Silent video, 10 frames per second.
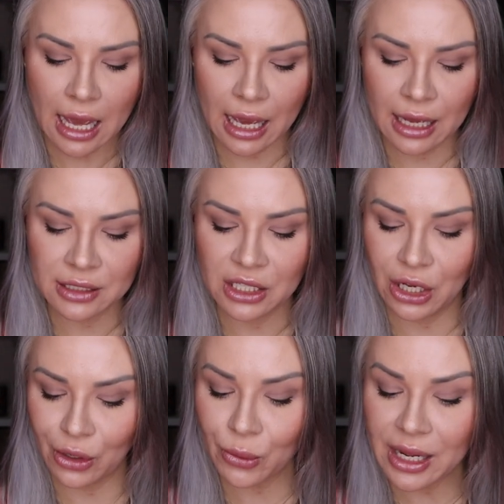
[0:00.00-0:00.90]
And
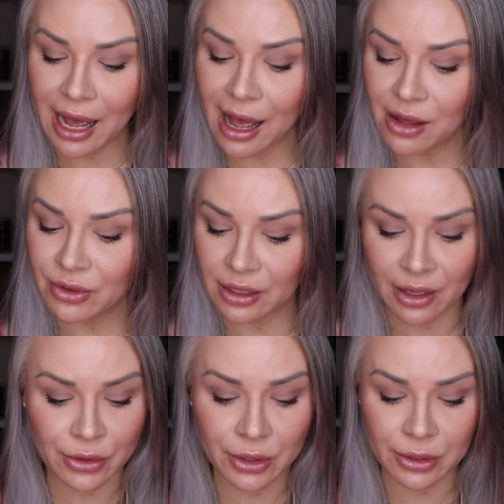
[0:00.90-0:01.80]
here we have
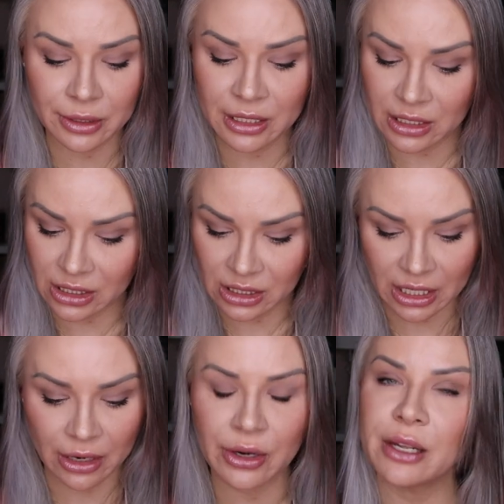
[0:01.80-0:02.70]
another
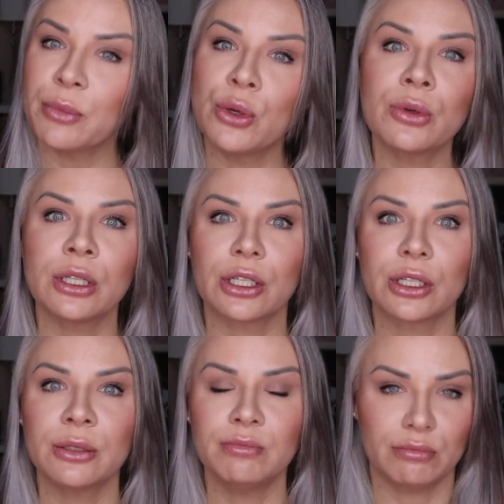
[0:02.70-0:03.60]
Terry
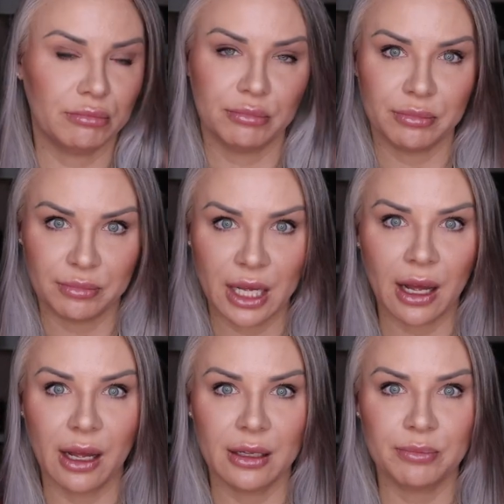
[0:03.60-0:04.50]
Mugler
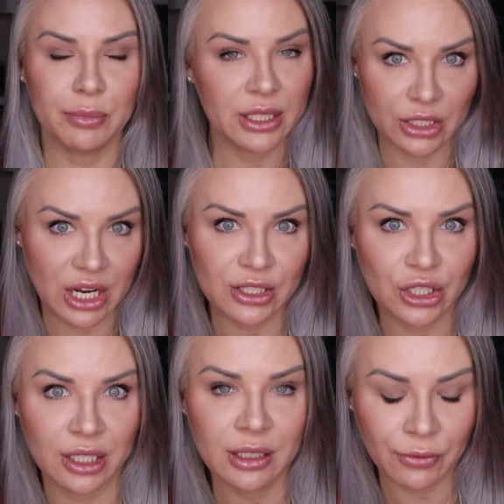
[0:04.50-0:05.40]
uh,
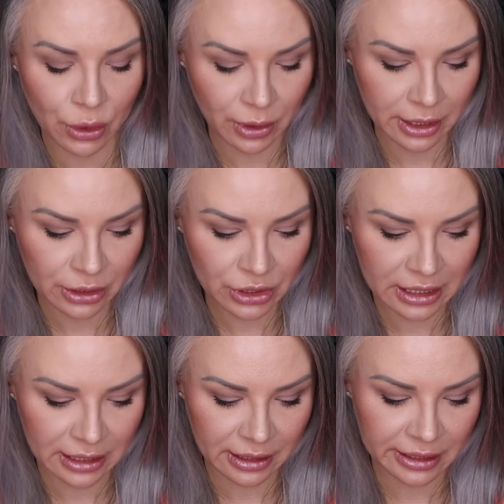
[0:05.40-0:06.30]
suggestion if you are
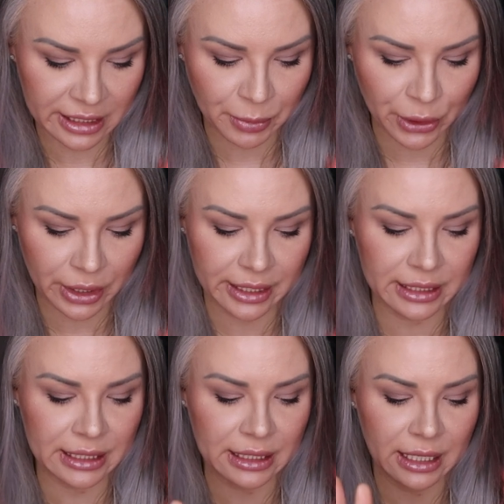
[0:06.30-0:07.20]
interested in
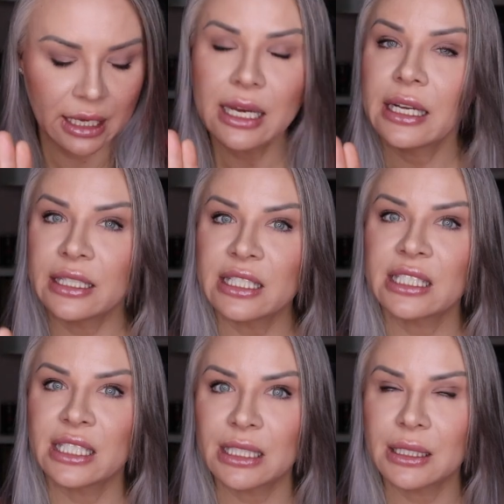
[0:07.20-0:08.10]
experience in,
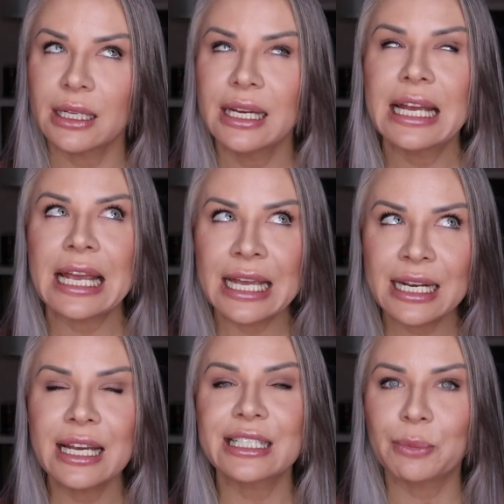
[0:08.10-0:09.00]

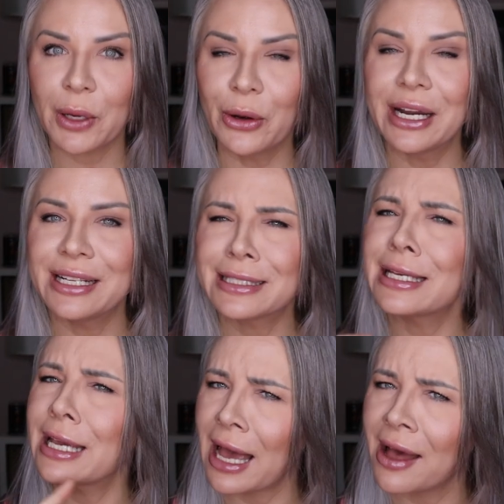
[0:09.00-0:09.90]
in
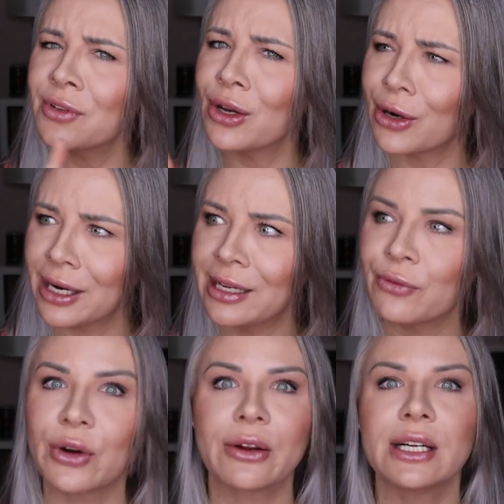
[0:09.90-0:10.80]
experiencing caviar in
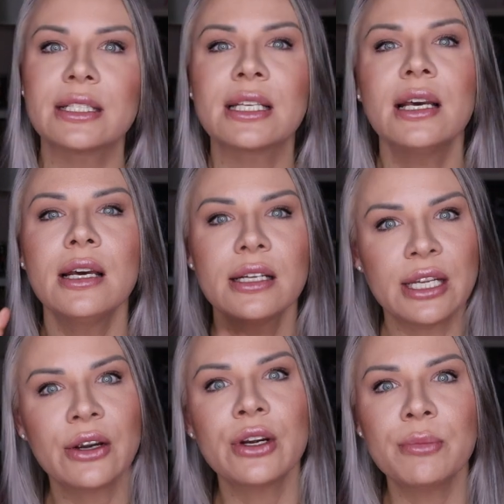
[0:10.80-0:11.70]
a fragrance.
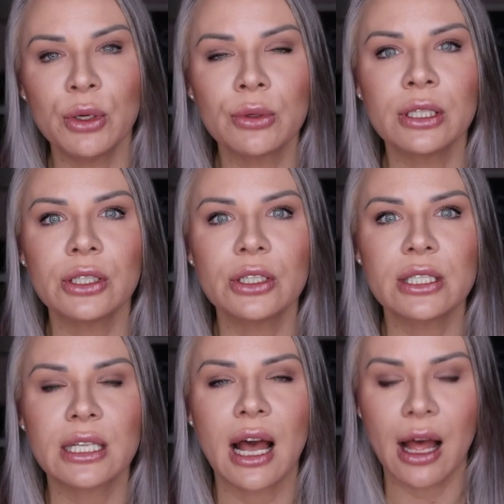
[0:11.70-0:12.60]
Terry
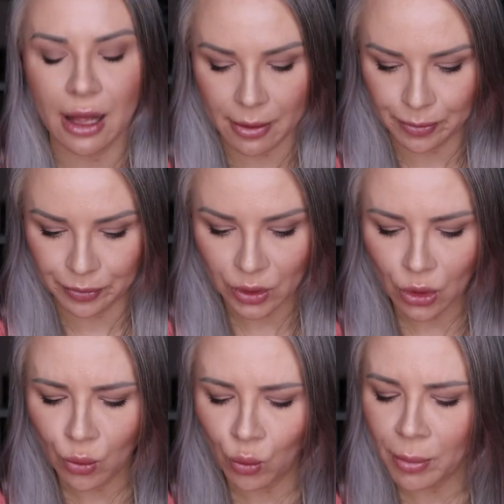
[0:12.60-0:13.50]
Mugler's um,
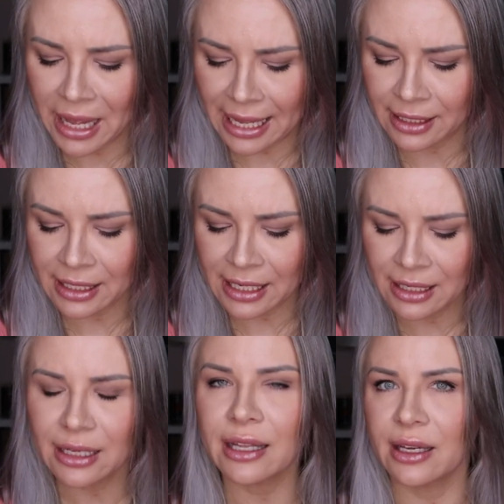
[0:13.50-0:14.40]
Womanity,
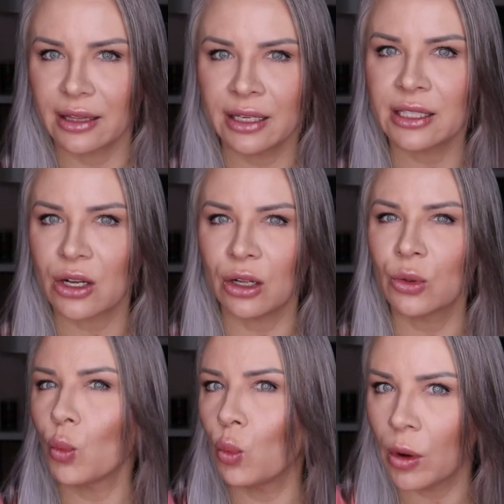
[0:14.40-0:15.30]
I, th I, think it's
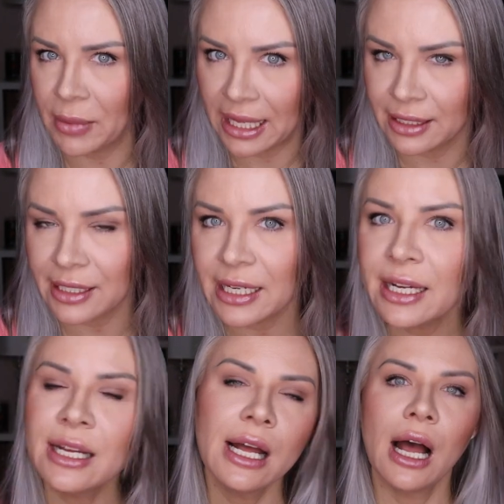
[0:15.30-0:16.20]
called
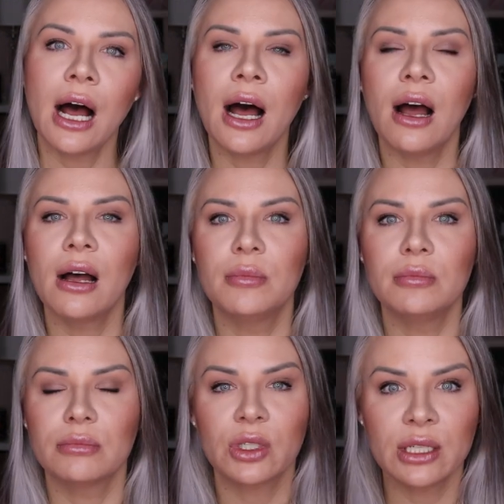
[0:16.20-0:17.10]
Womanity,
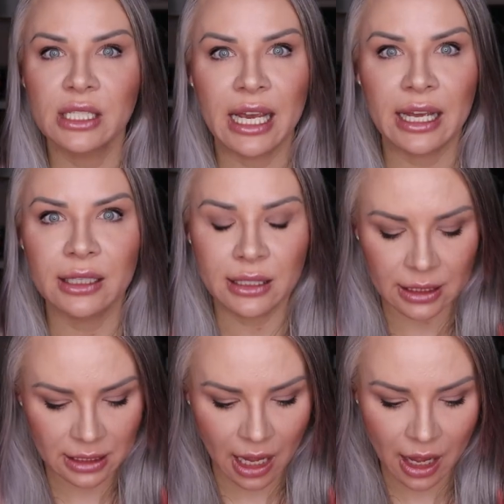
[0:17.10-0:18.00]
um,
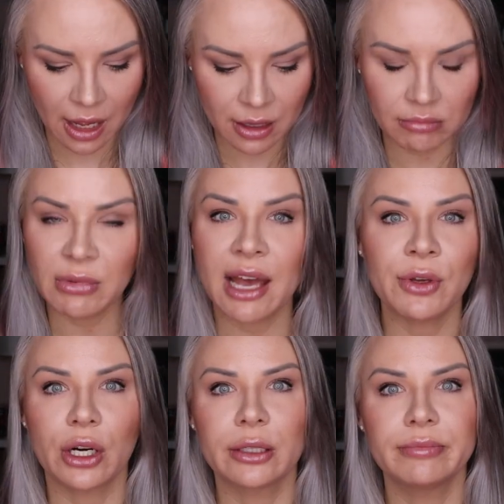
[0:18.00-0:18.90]
contains uh,
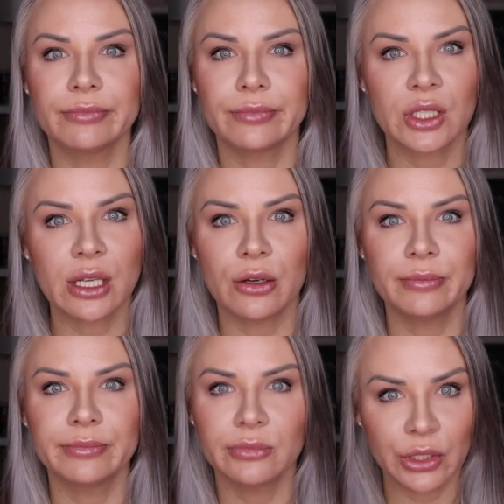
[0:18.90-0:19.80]
caviar.
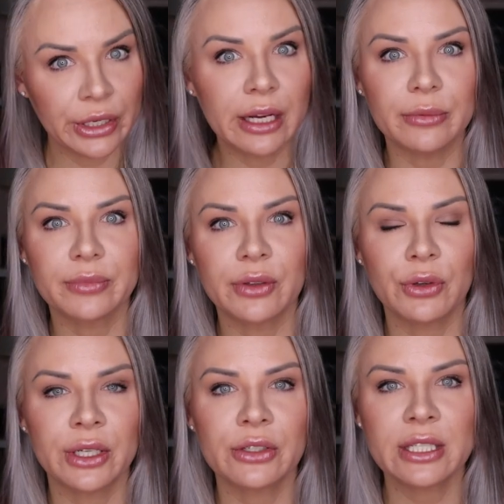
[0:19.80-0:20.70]
So there you go. If
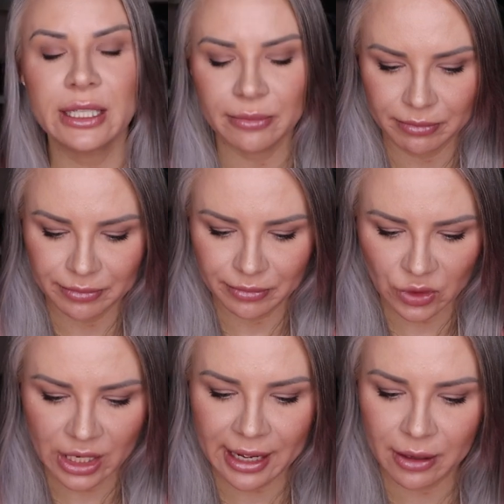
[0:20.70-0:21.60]
you're interested,
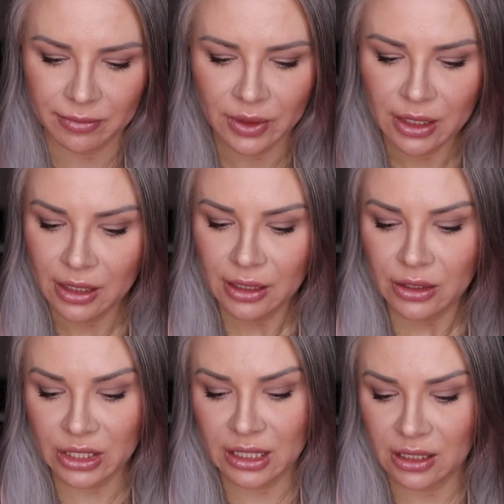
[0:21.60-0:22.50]
check out,
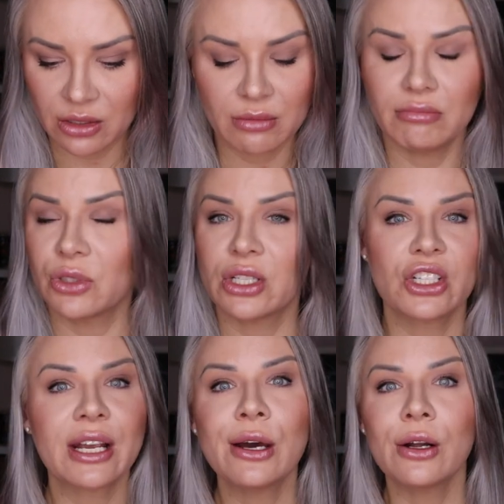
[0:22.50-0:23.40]
just, uh,
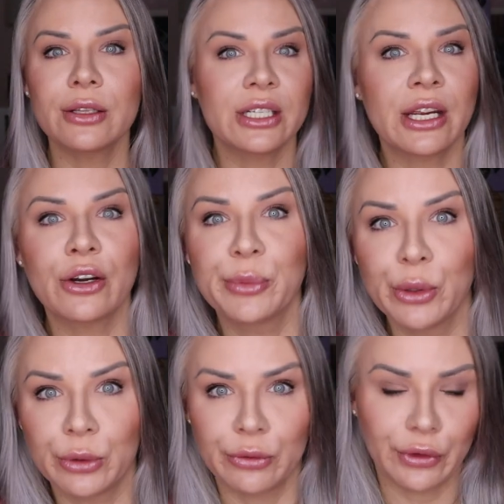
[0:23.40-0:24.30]
just check out all the Terry
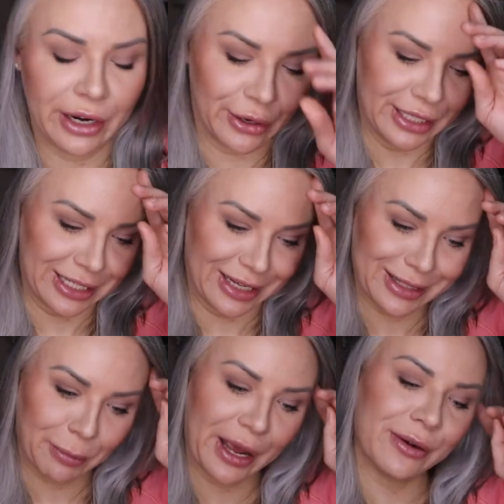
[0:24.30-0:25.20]
Mugler fragrances.
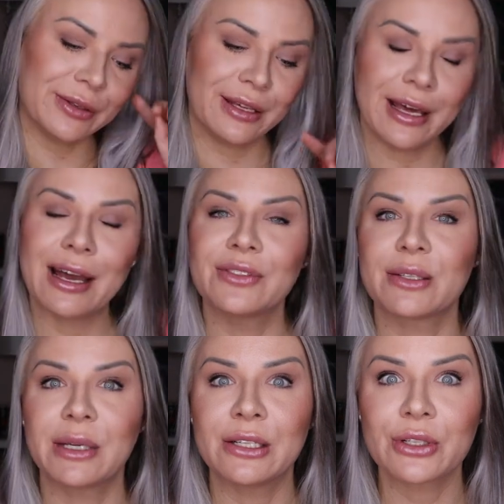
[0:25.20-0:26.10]
Apparently they have
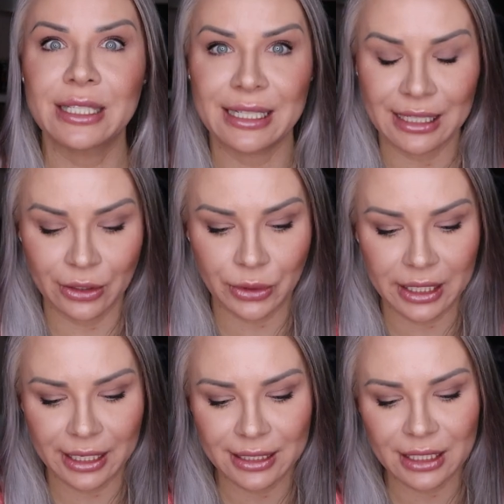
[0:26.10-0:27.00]
some interesting
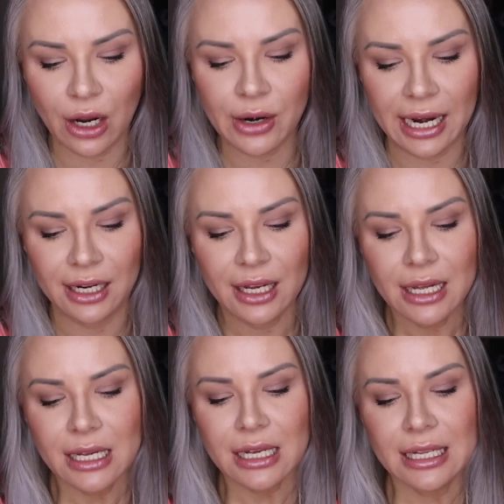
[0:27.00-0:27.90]
ingredients. All right,
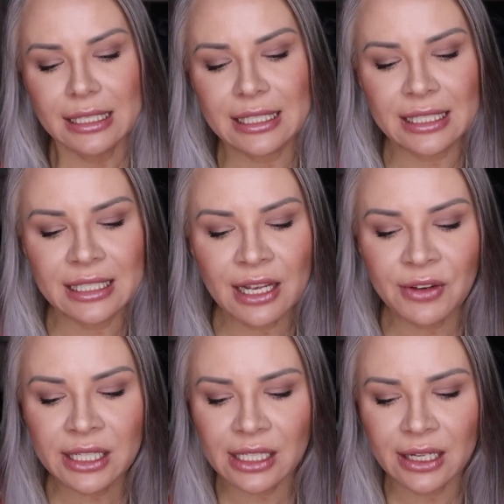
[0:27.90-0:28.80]

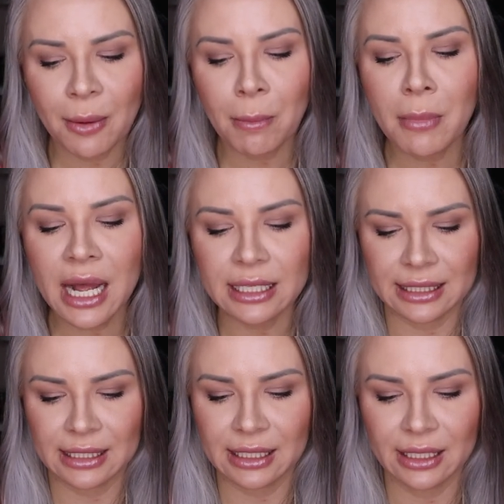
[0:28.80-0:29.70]
civet
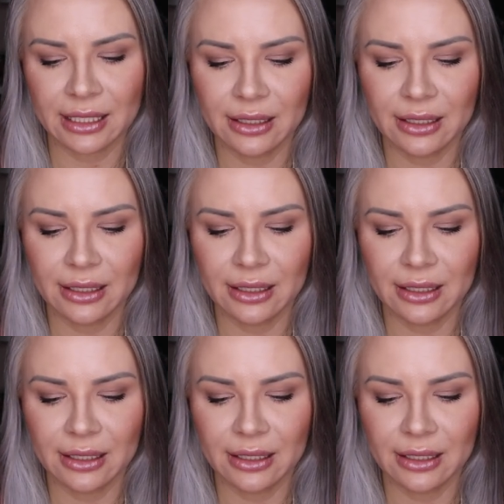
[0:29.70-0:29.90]
musk.